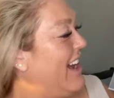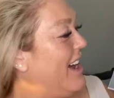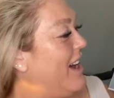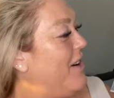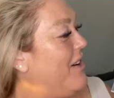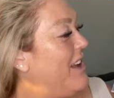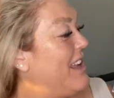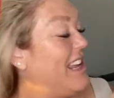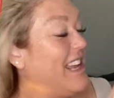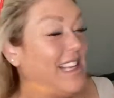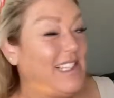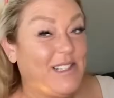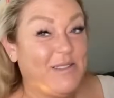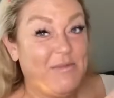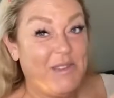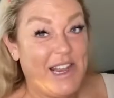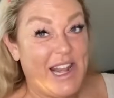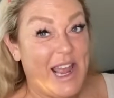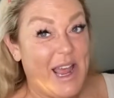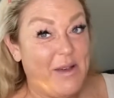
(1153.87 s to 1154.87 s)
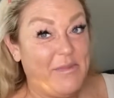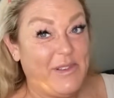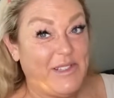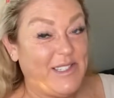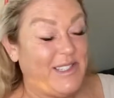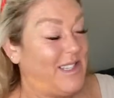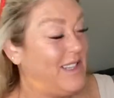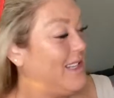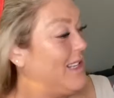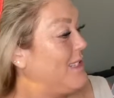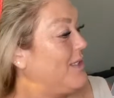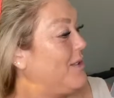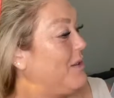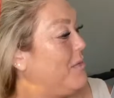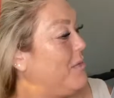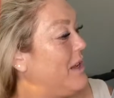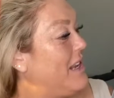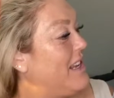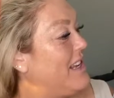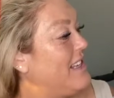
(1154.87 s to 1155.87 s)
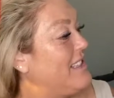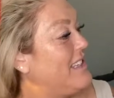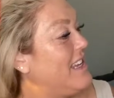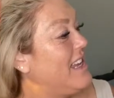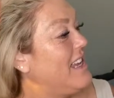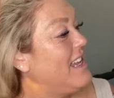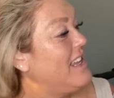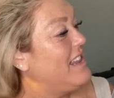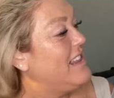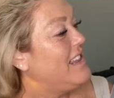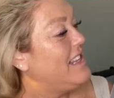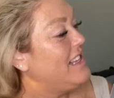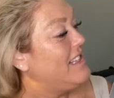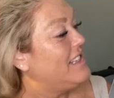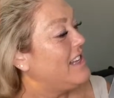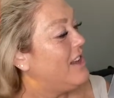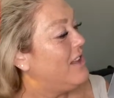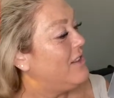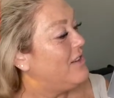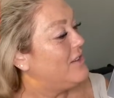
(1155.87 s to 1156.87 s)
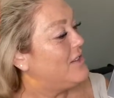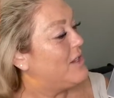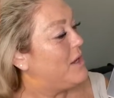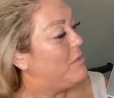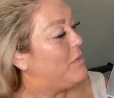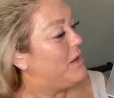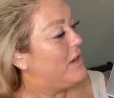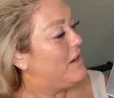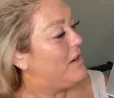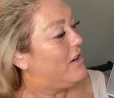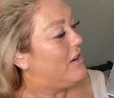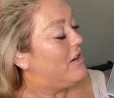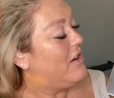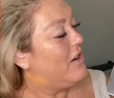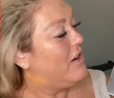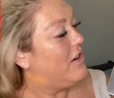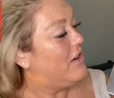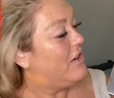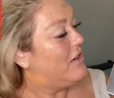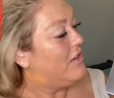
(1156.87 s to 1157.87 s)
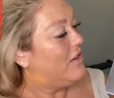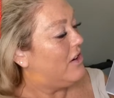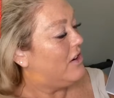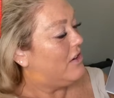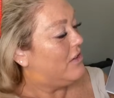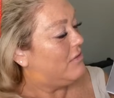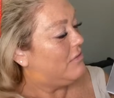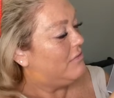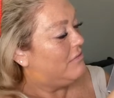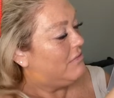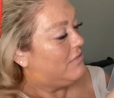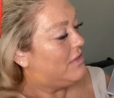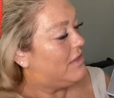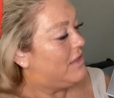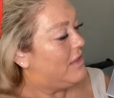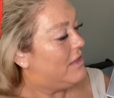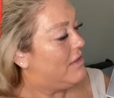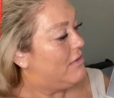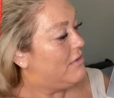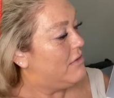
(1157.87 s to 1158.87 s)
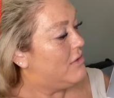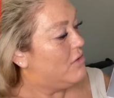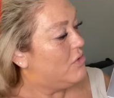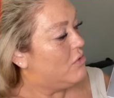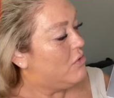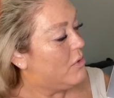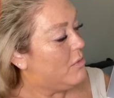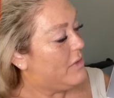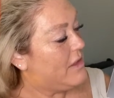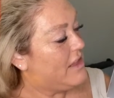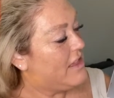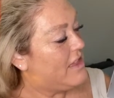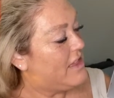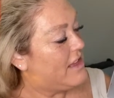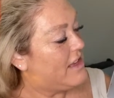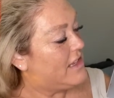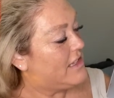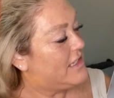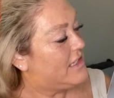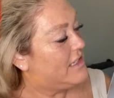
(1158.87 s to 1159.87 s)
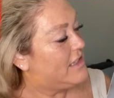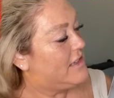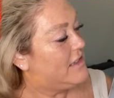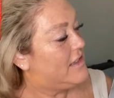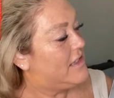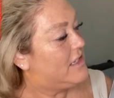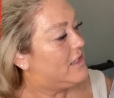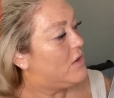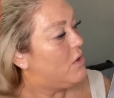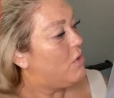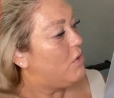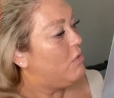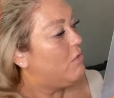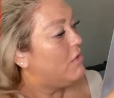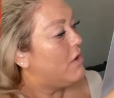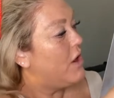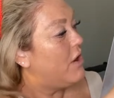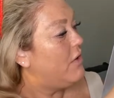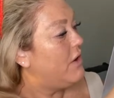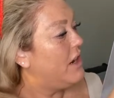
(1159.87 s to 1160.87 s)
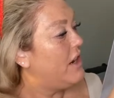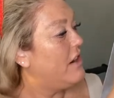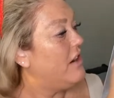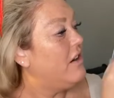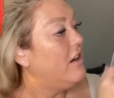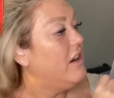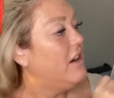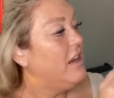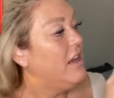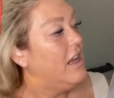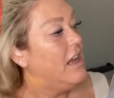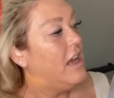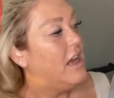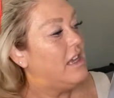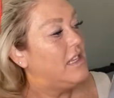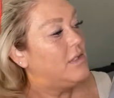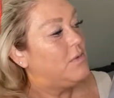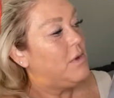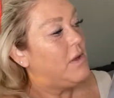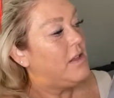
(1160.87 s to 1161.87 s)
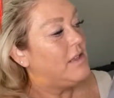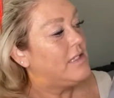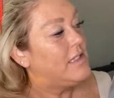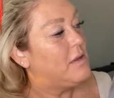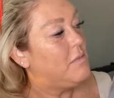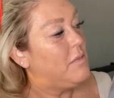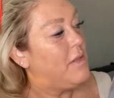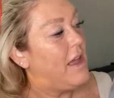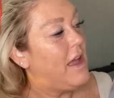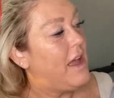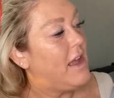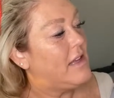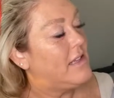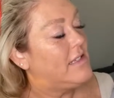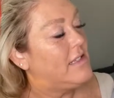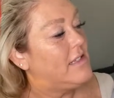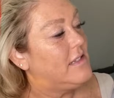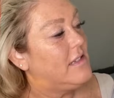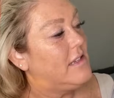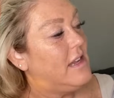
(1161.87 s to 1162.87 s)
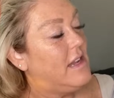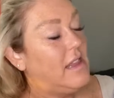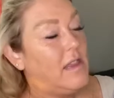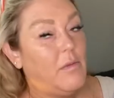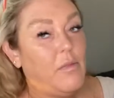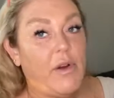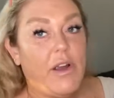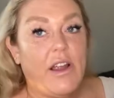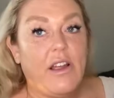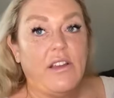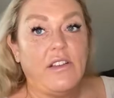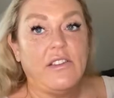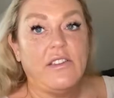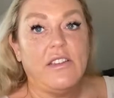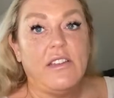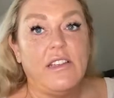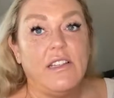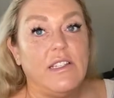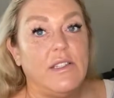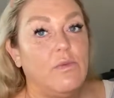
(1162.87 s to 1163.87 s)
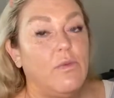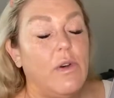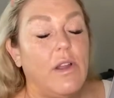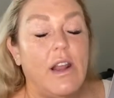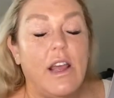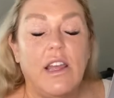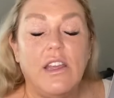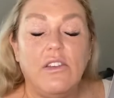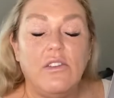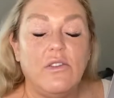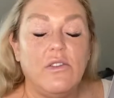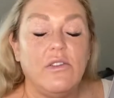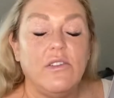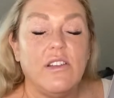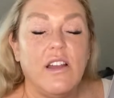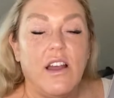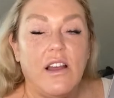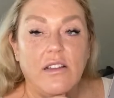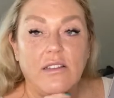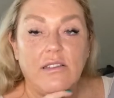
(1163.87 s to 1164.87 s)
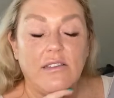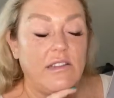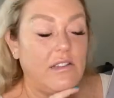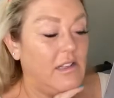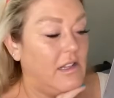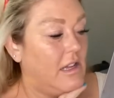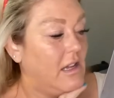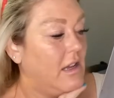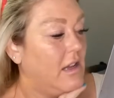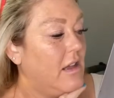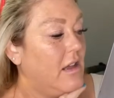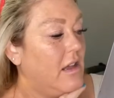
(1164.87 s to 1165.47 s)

in case something happens to this one, because these colors up here are normally this whole row here, as well as the blacks and the browns, is what I use constantly.